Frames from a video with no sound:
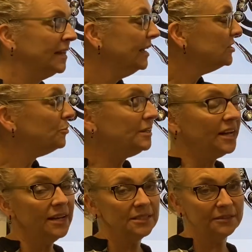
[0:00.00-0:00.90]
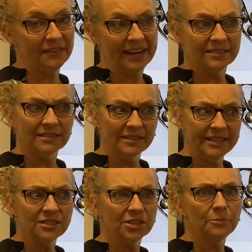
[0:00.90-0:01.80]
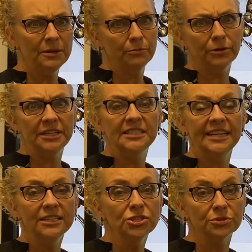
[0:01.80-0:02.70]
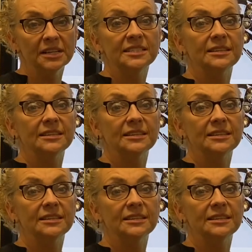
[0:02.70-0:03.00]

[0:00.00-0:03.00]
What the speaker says: So because of that, sleighs could be pretty dangerous.